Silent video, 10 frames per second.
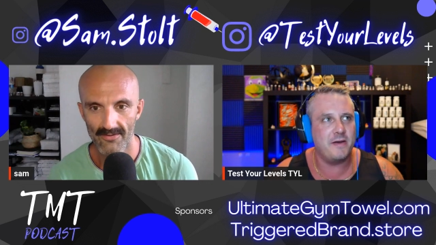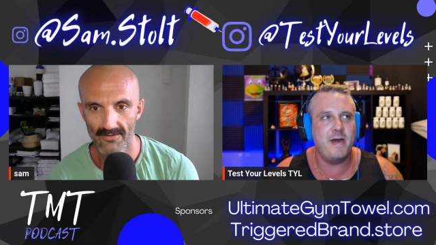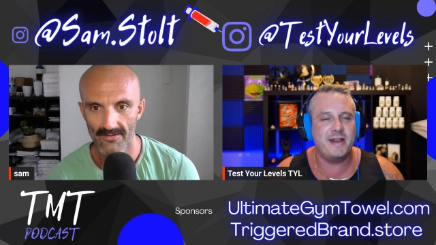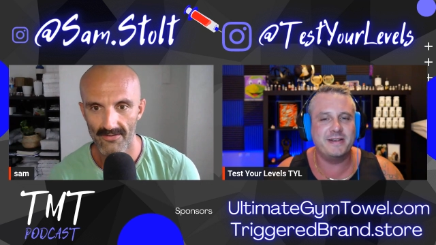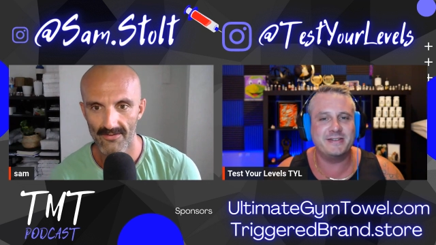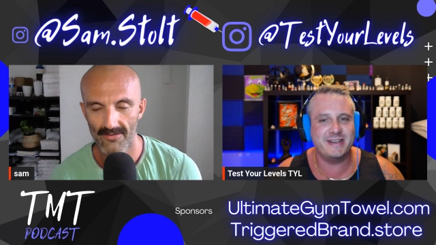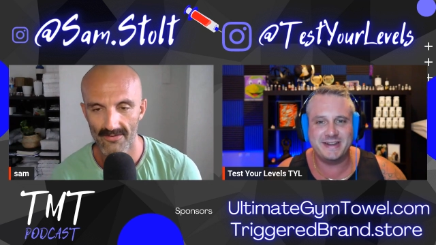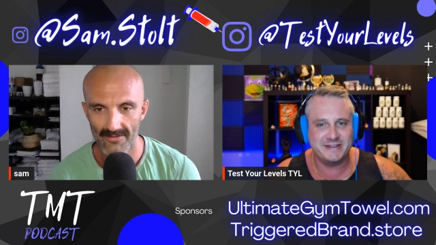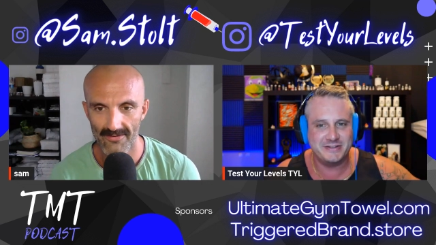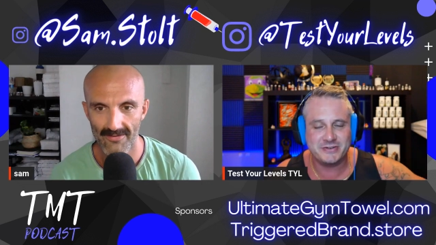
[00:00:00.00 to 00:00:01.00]
Speaker 1: medicine is
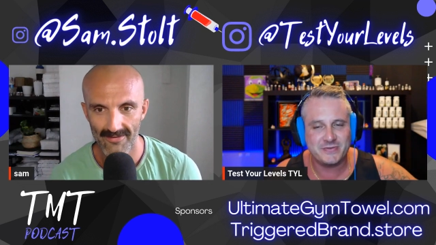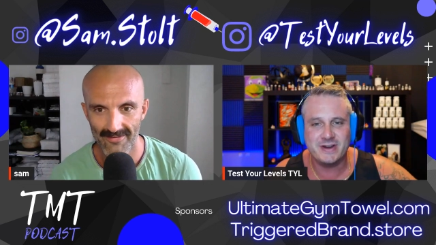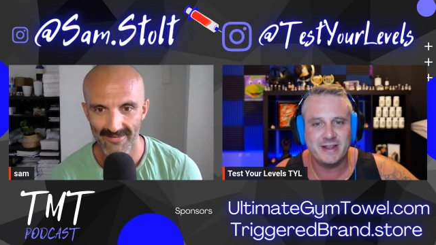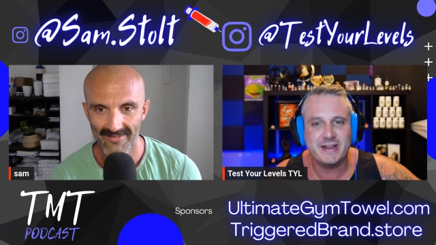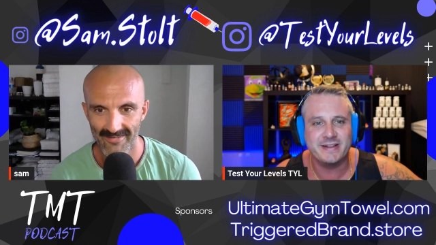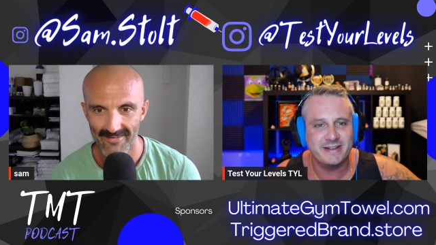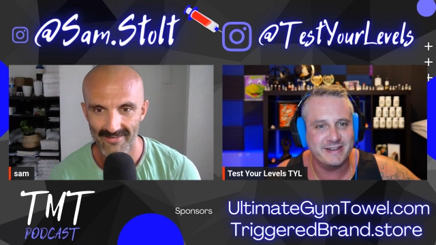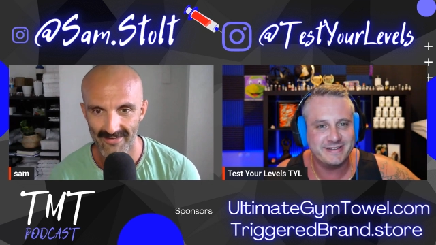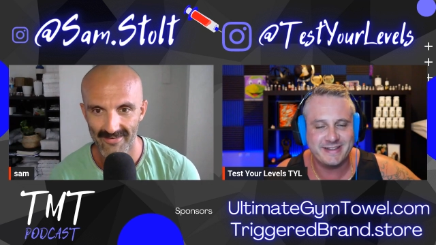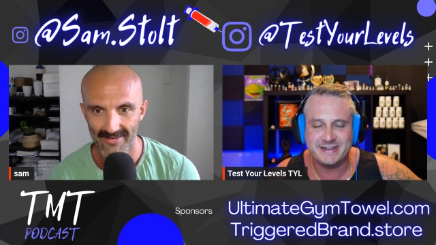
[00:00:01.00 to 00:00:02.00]
just ridiculous.
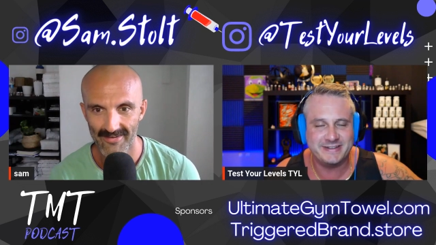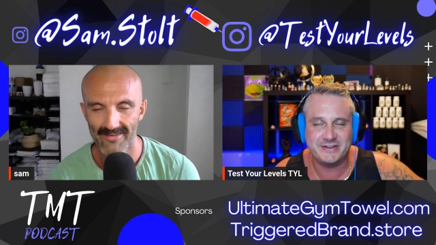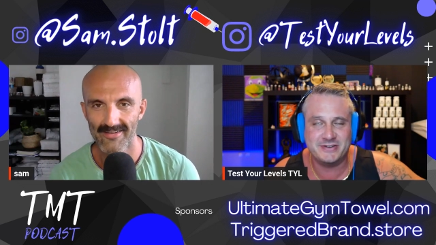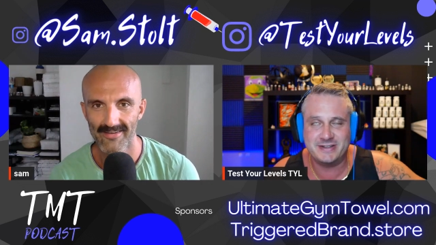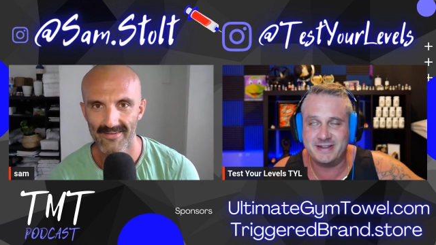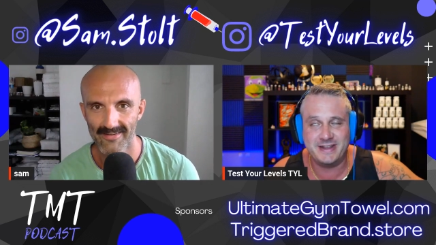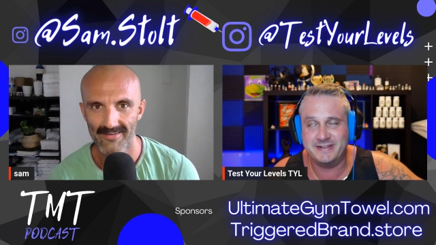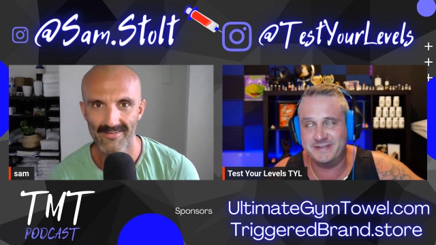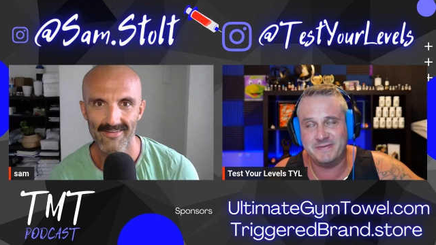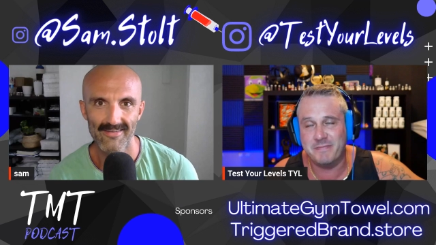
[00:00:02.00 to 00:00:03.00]
That's just it's
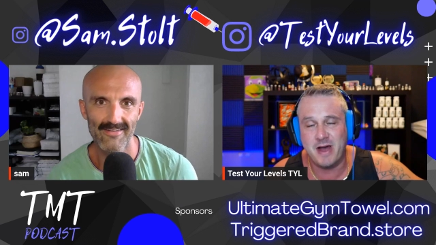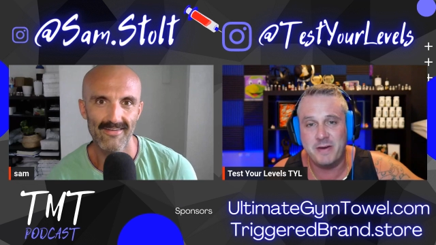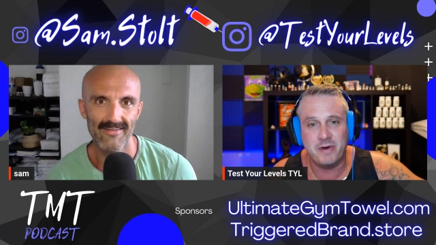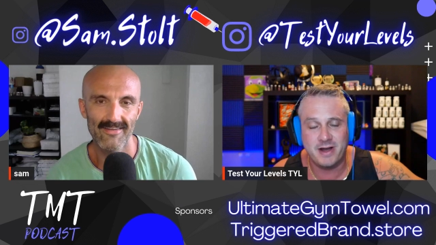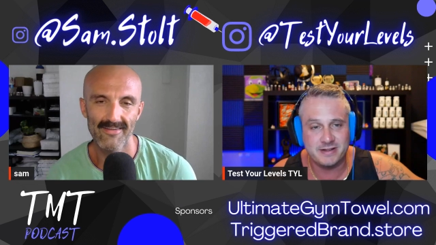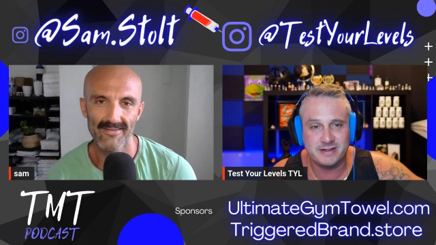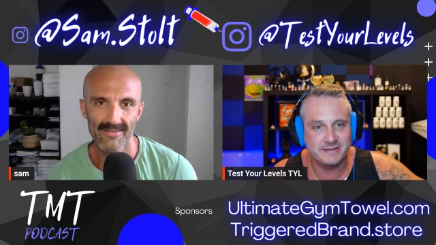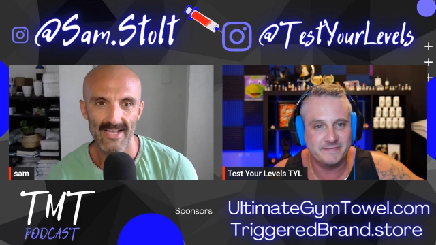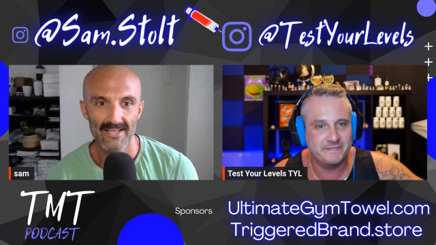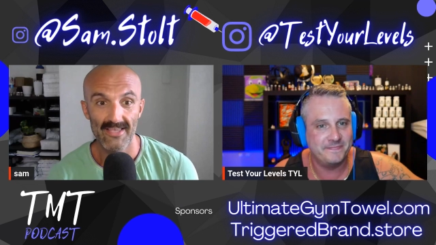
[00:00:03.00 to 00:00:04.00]
mind
Speaker 2: boggling.
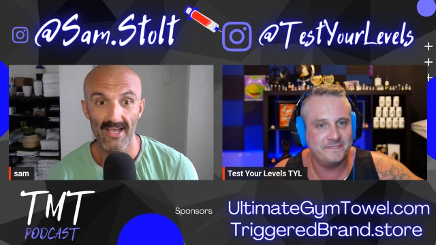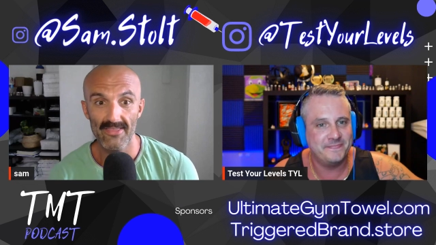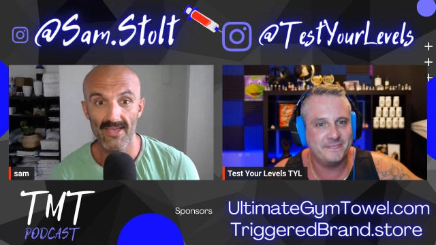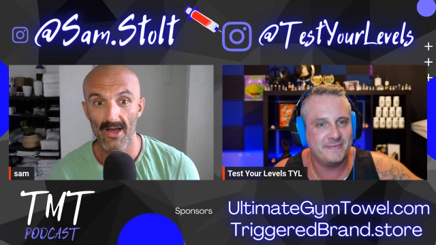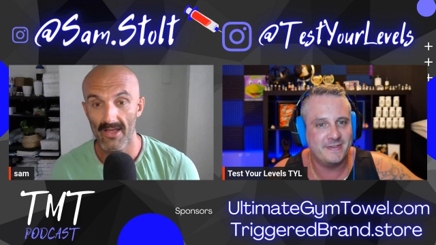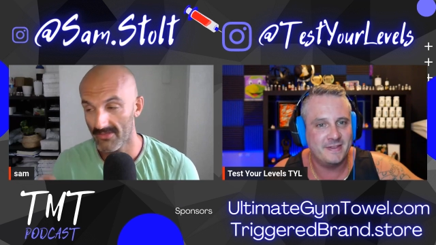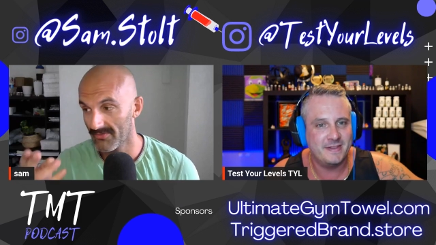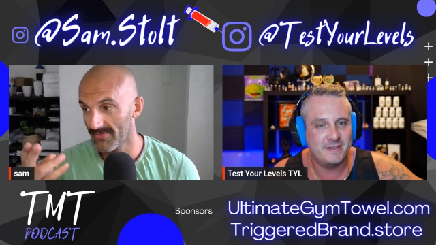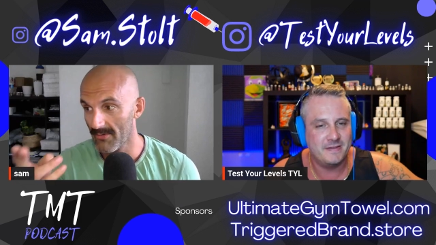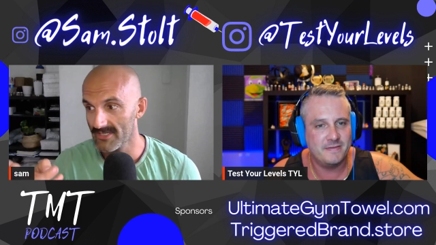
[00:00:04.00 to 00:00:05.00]
That, that
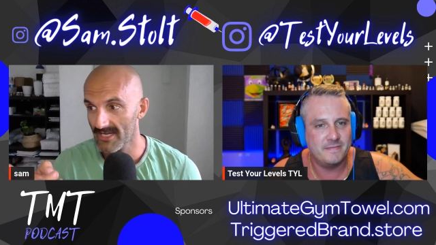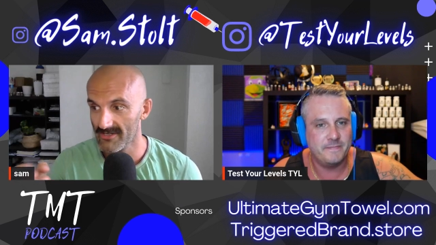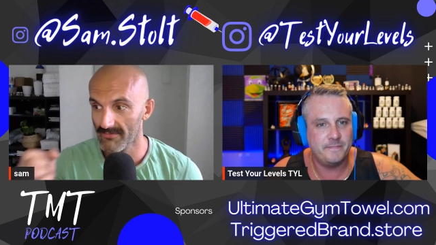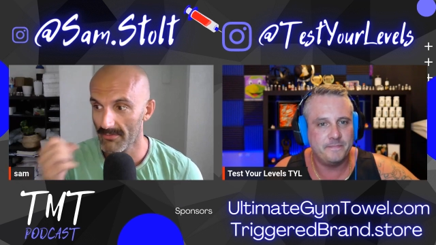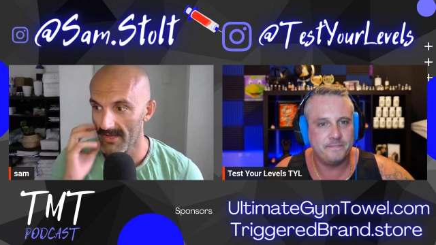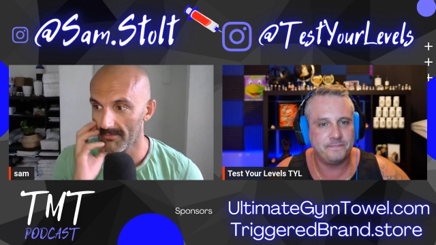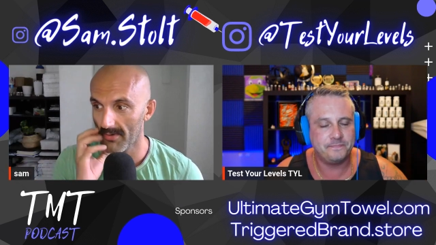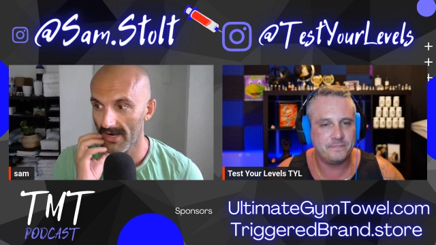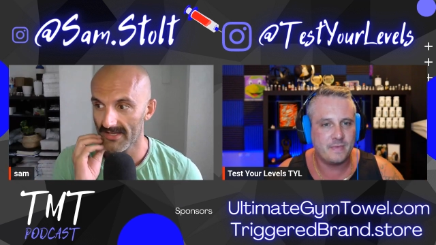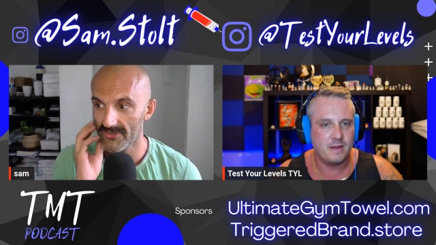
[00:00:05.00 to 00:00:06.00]
that was actually from like
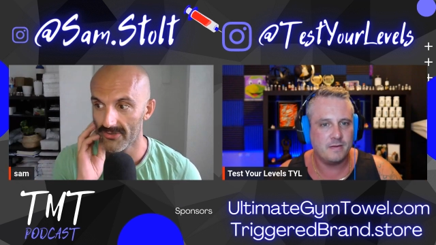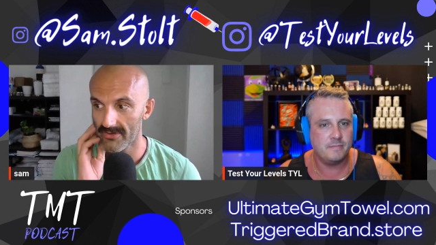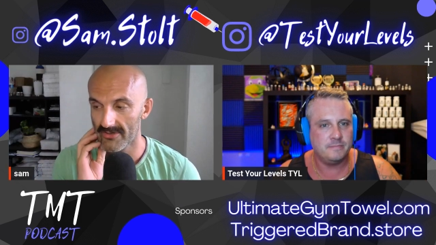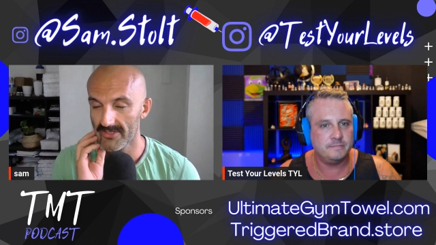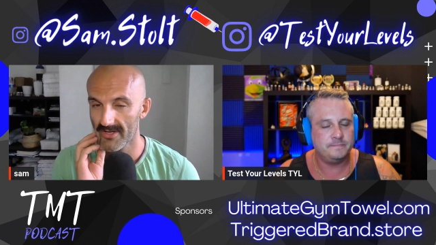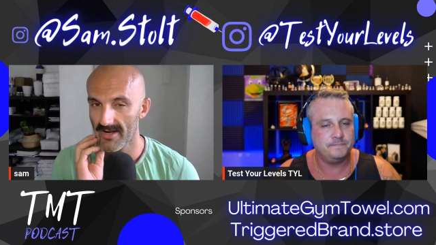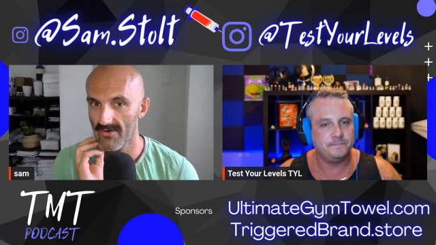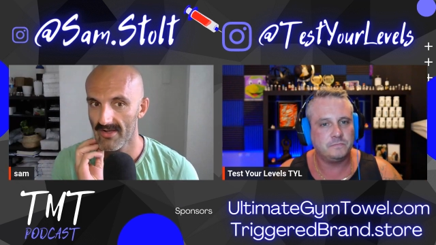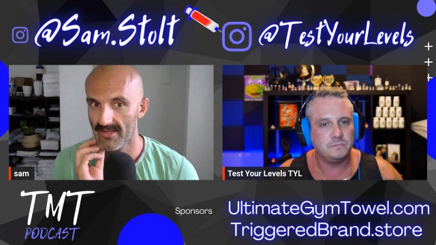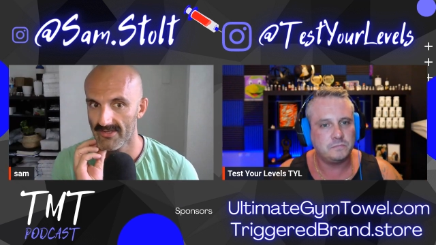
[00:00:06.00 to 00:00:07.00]
probably two years
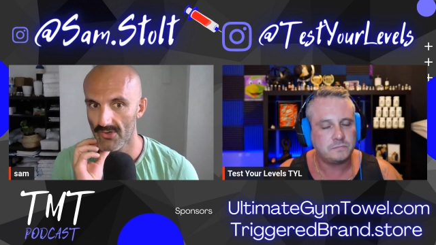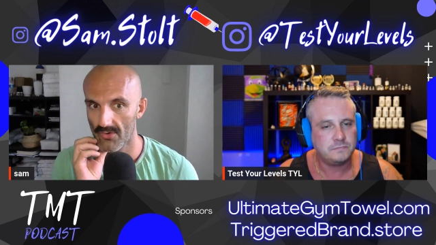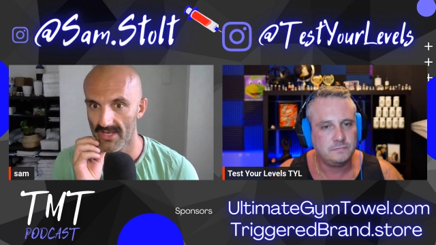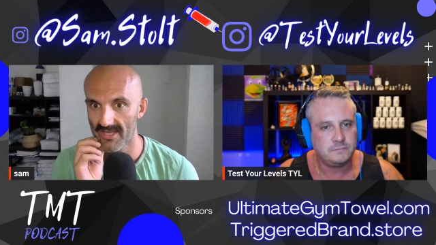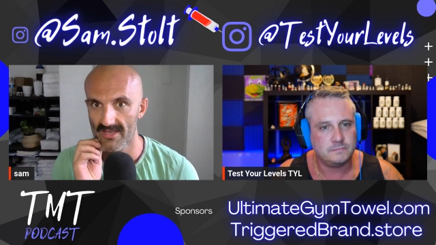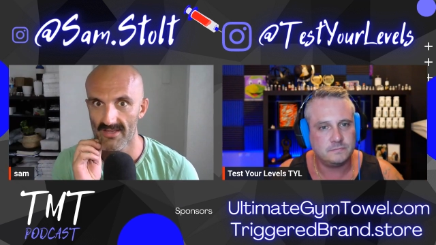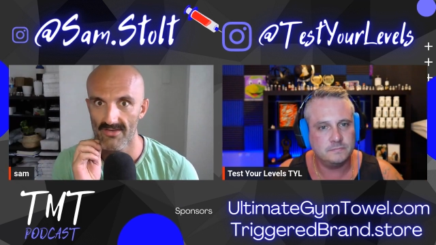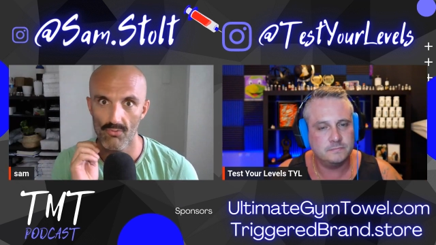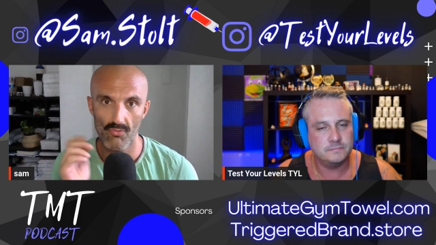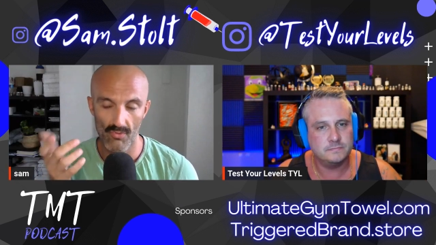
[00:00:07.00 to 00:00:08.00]
ago. So he